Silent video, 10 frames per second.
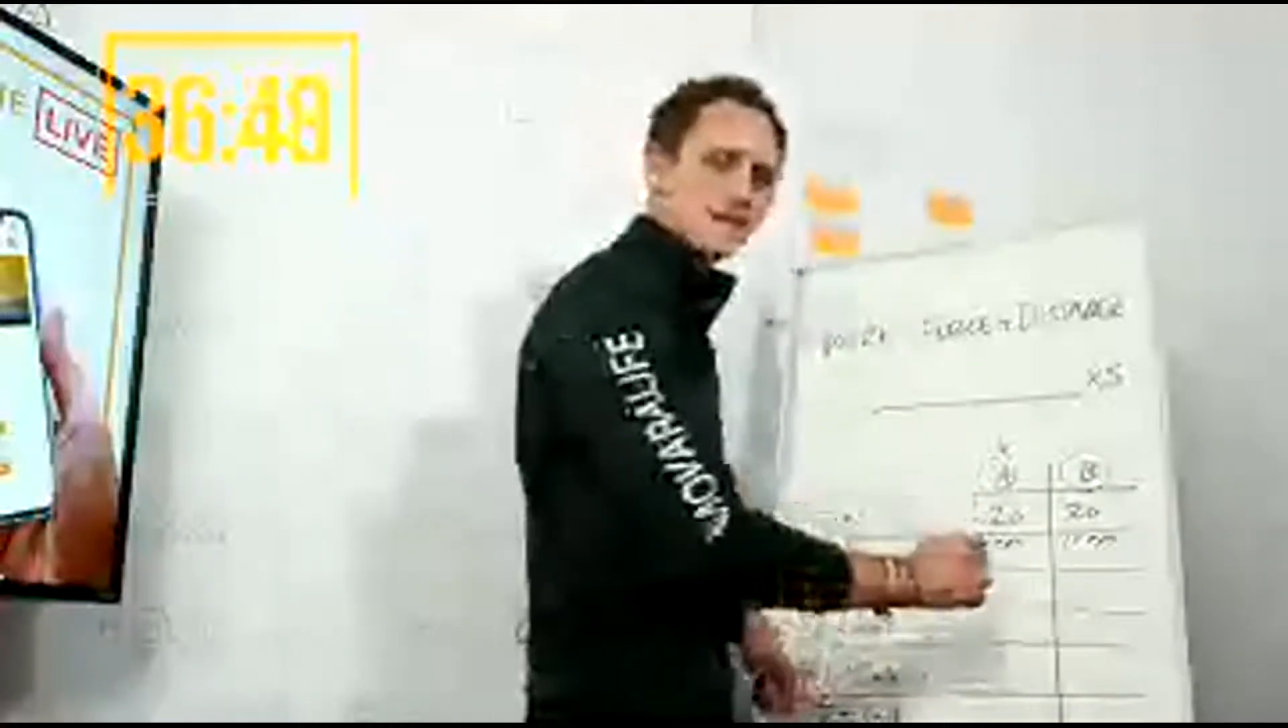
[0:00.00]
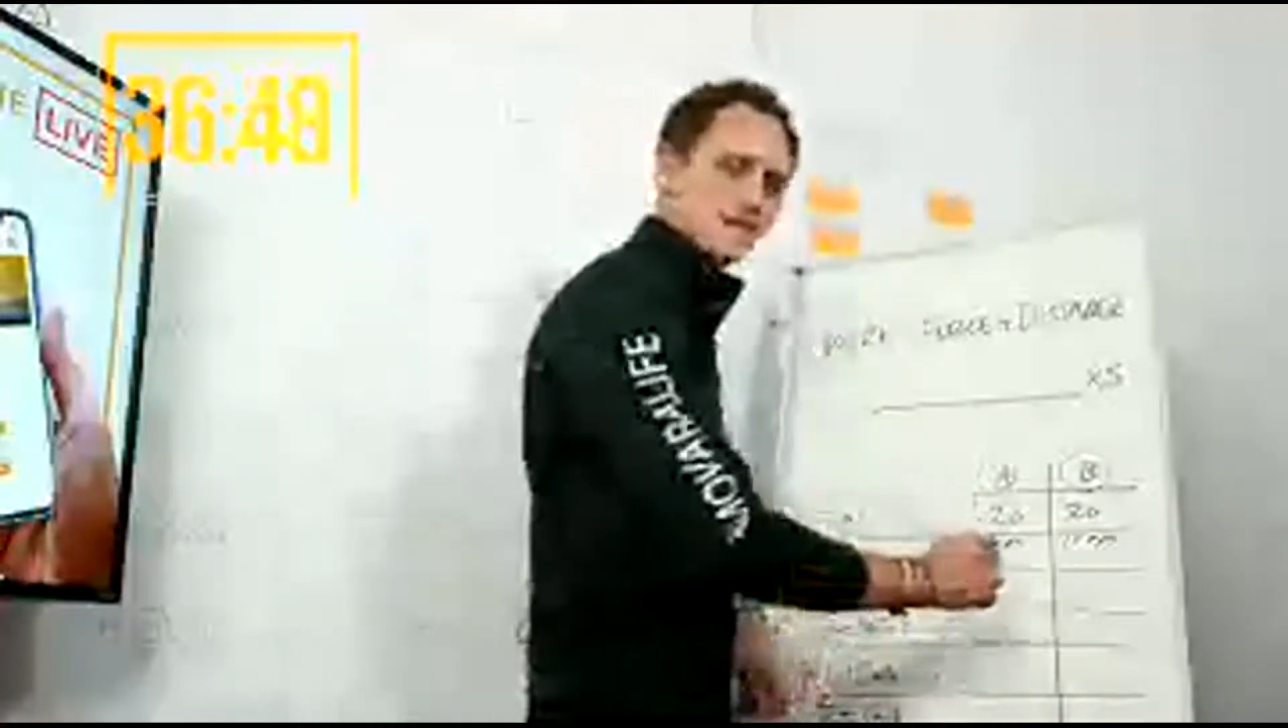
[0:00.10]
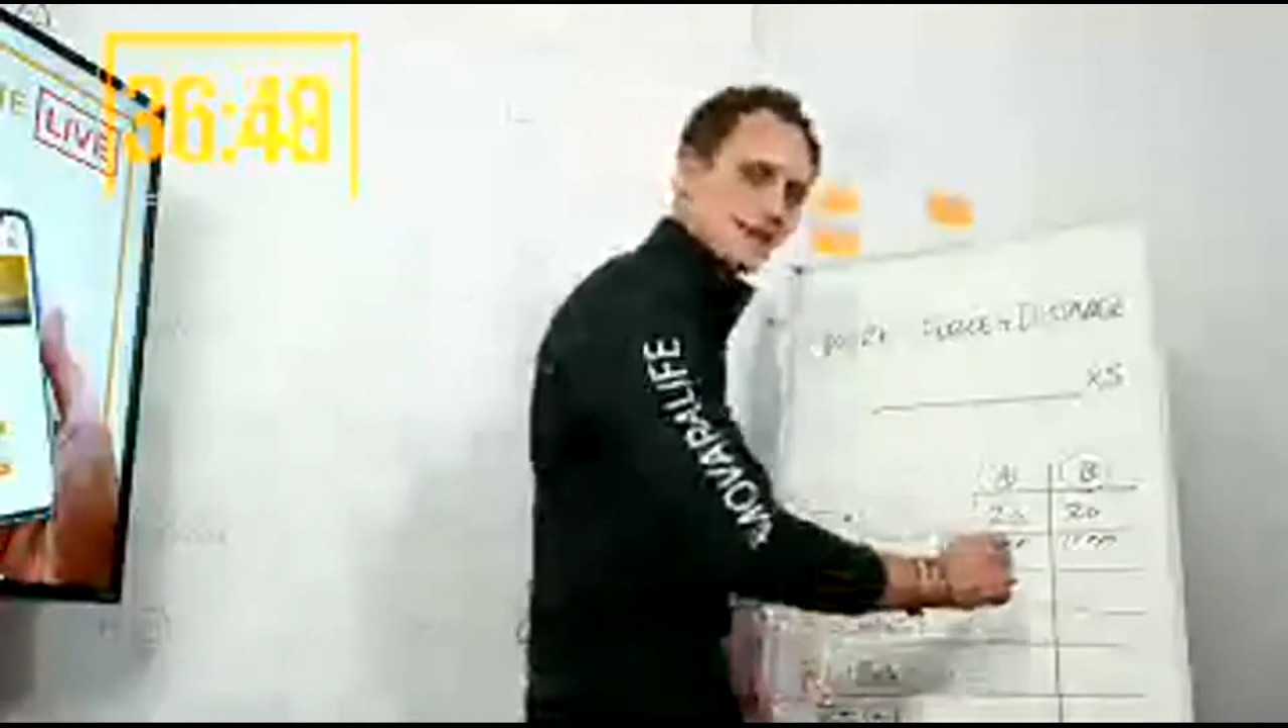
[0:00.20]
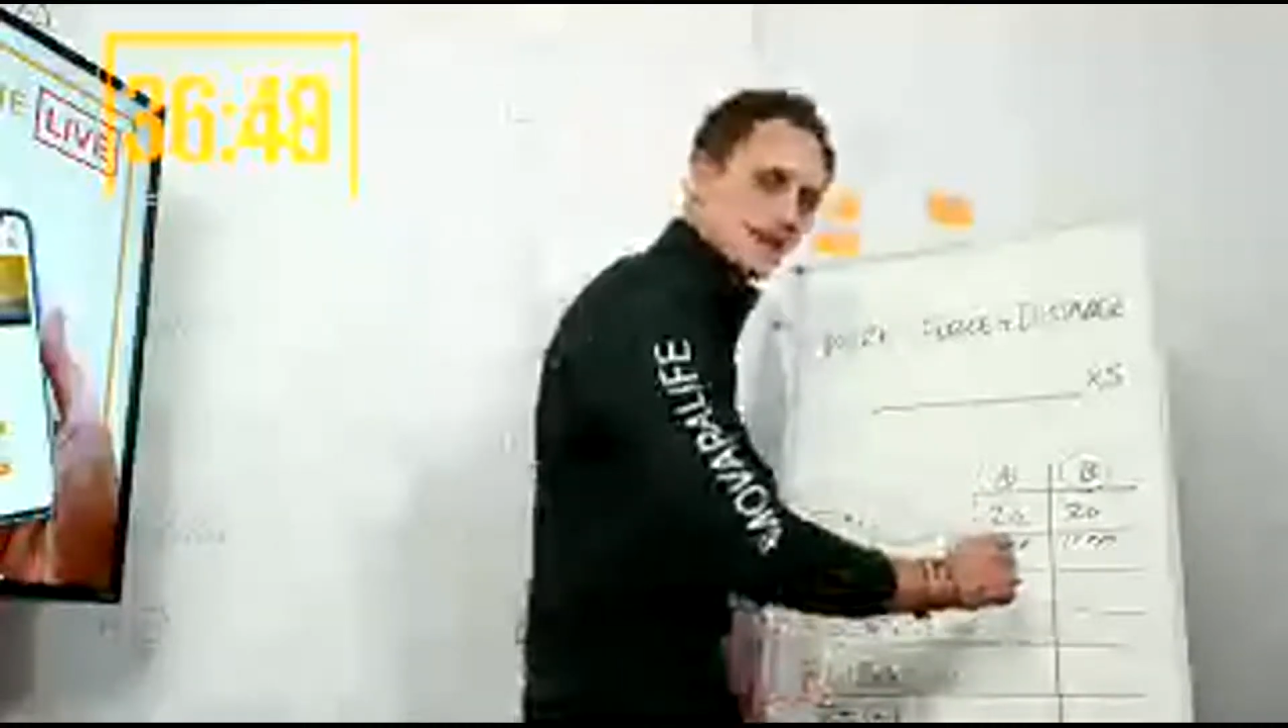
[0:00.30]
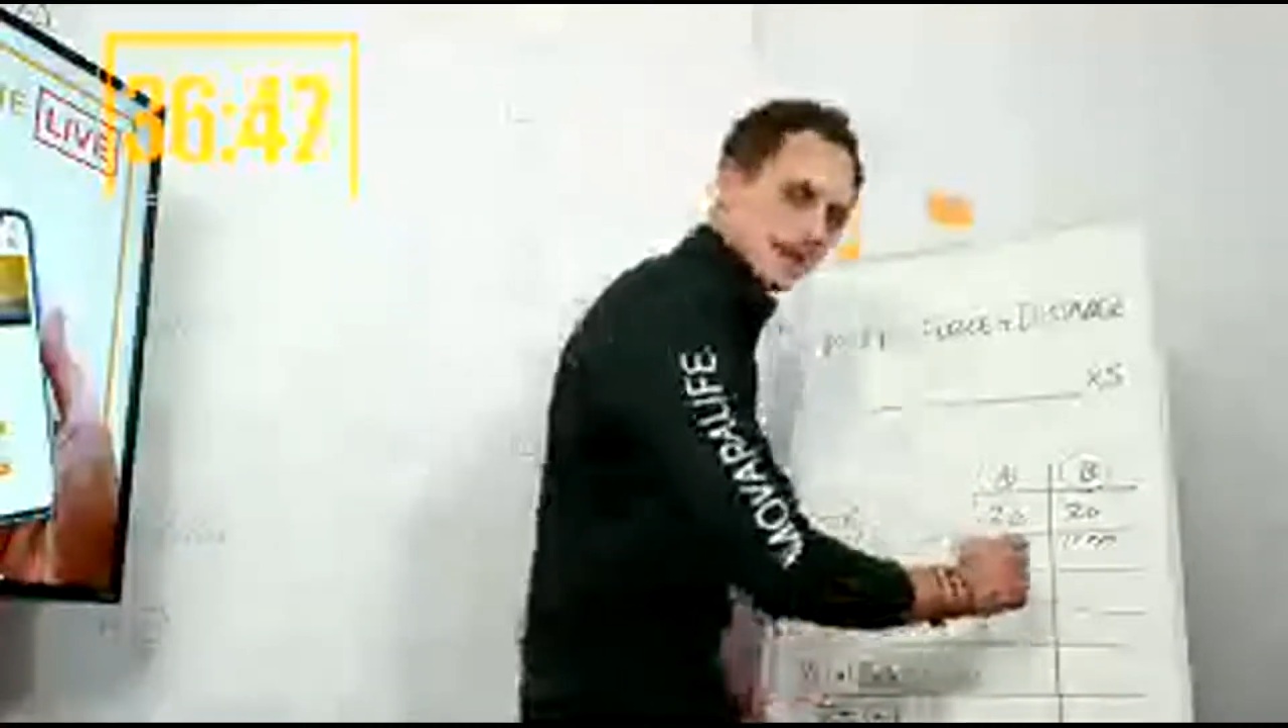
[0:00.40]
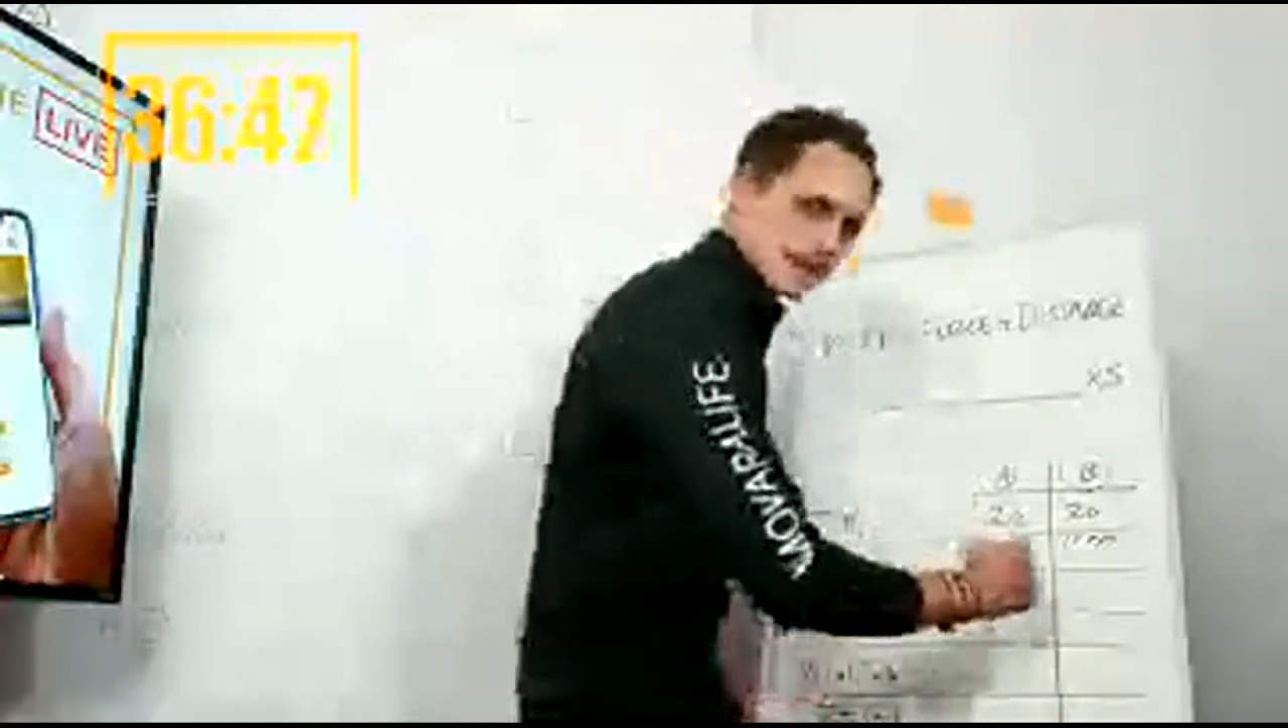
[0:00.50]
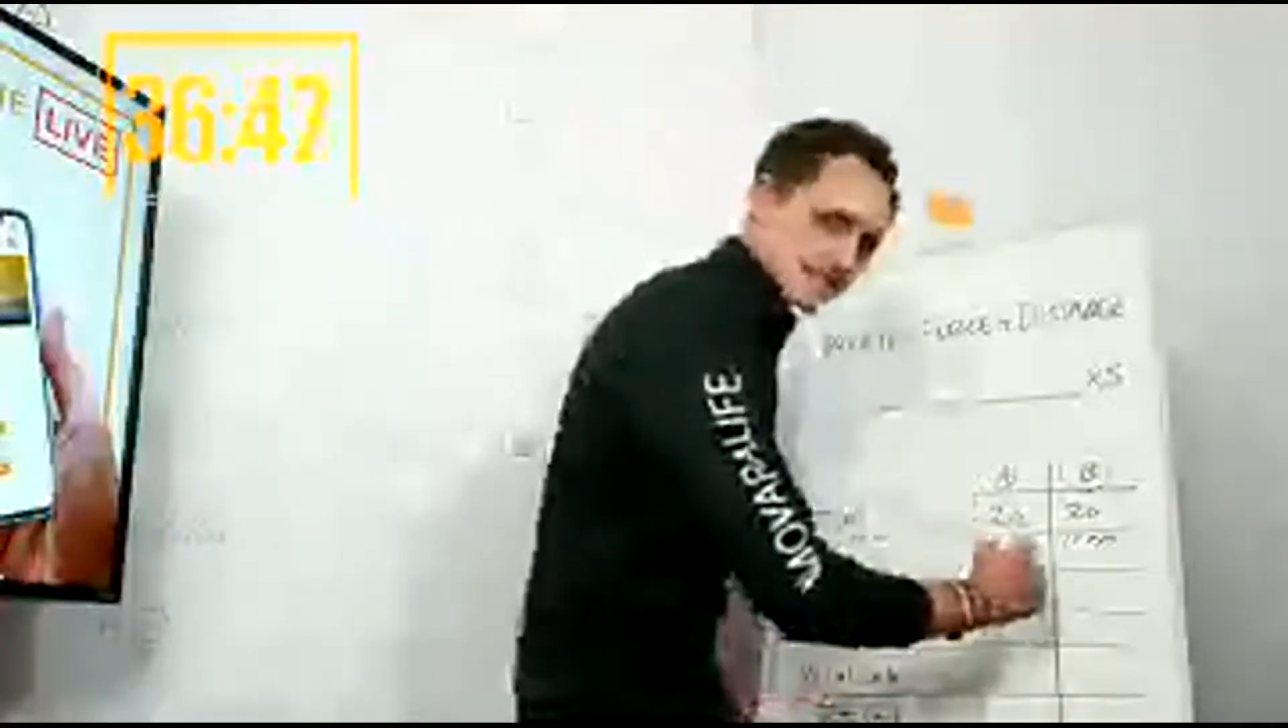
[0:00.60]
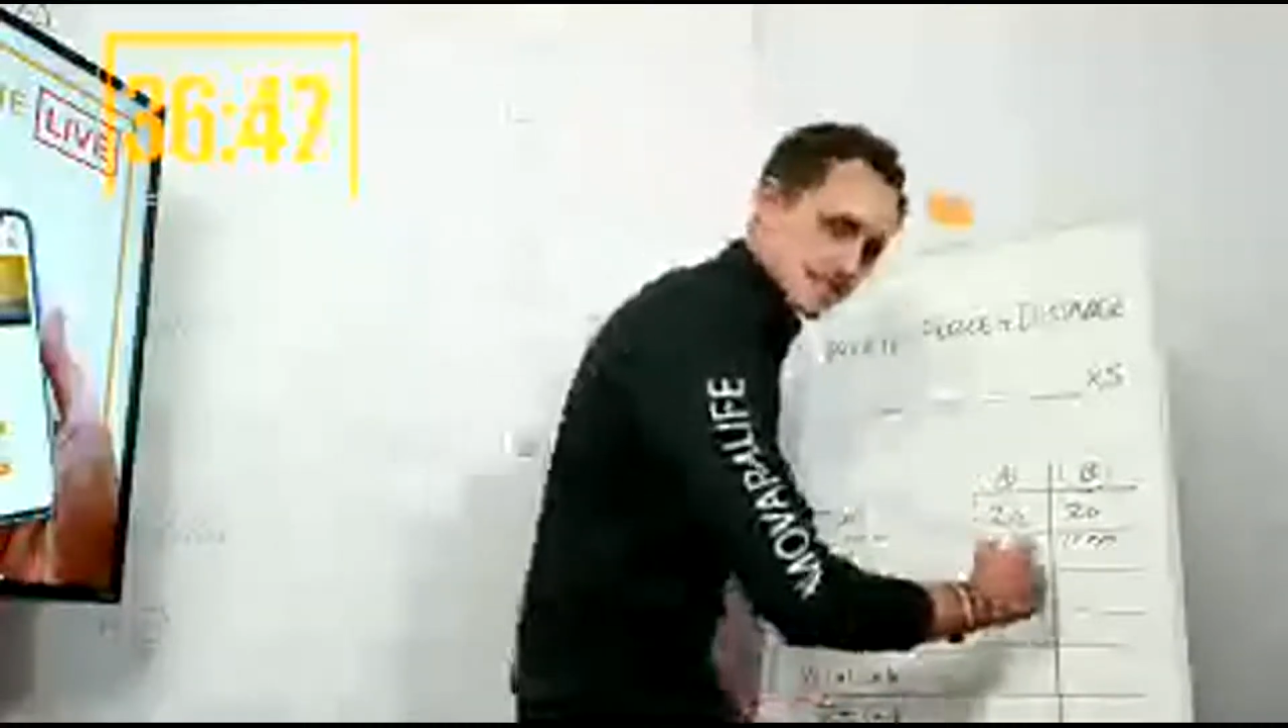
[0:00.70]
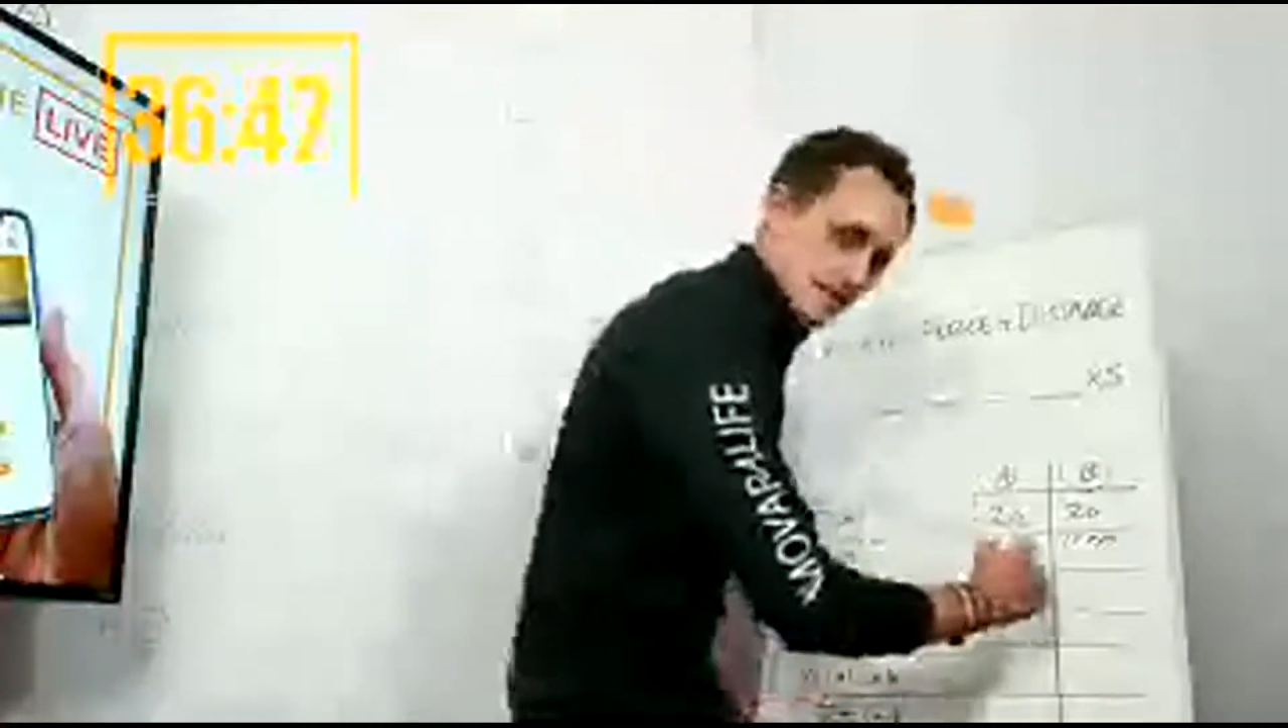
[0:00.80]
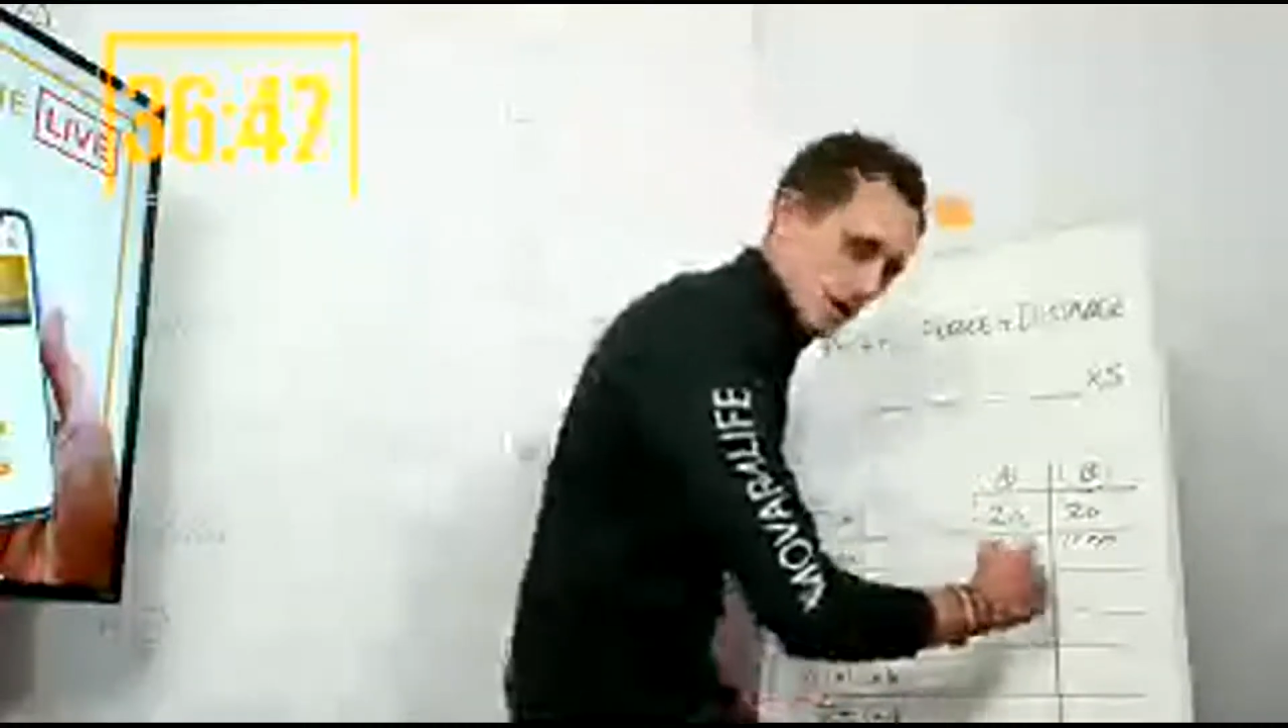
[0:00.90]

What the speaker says: is